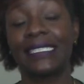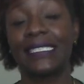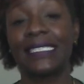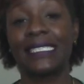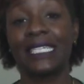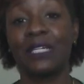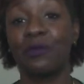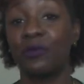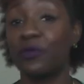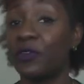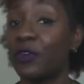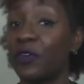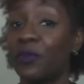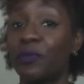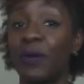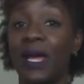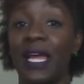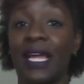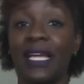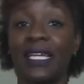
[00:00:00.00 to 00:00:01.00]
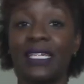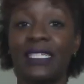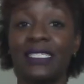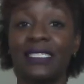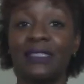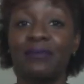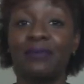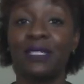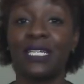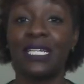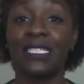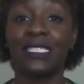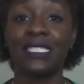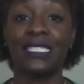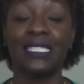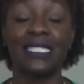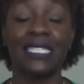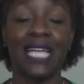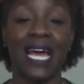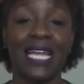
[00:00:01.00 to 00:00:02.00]
He will feel the pain because he
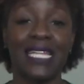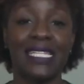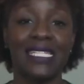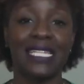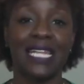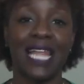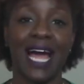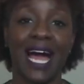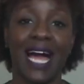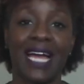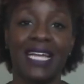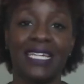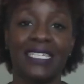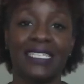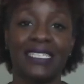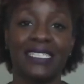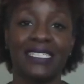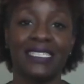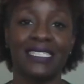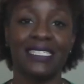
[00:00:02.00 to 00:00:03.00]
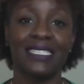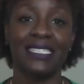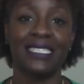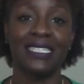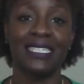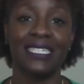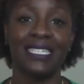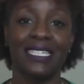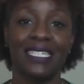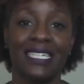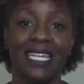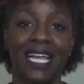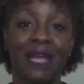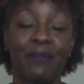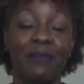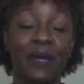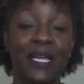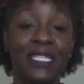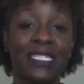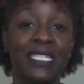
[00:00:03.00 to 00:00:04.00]
decided to lie.
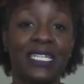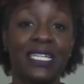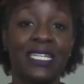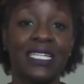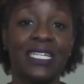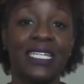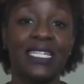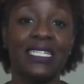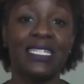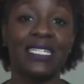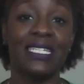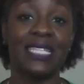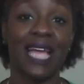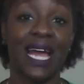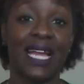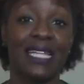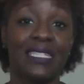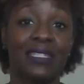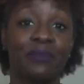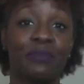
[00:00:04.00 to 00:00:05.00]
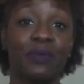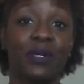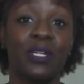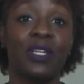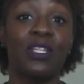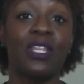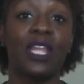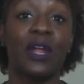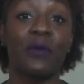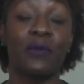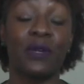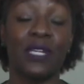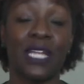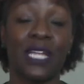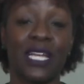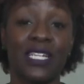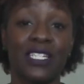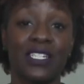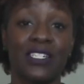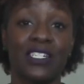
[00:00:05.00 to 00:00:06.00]
And basically he decided to put their
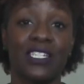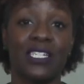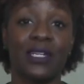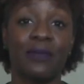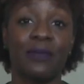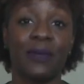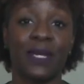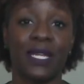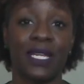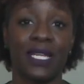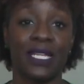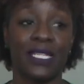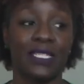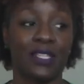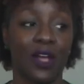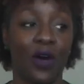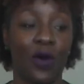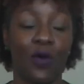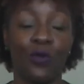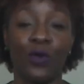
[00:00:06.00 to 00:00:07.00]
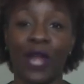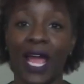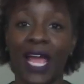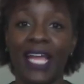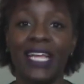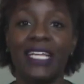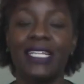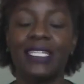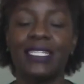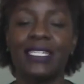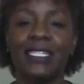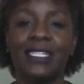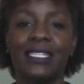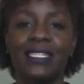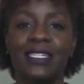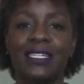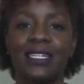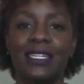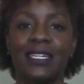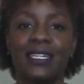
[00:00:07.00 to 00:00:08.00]
relationship in his own hands
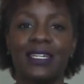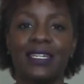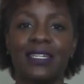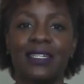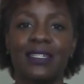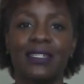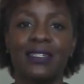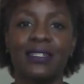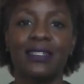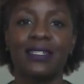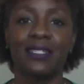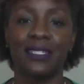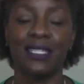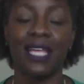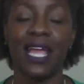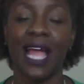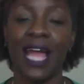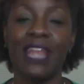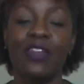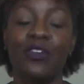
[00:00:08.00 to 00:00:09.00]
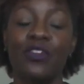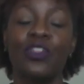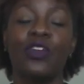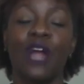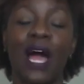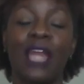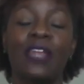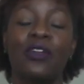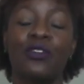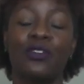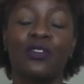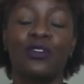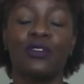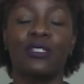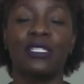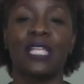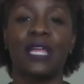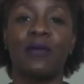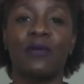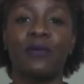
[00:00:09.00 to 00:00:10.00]
to say, I know you, I know you're going to
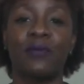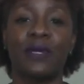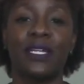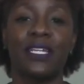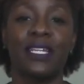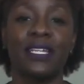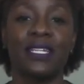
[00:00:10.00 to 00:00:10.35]
stay with me.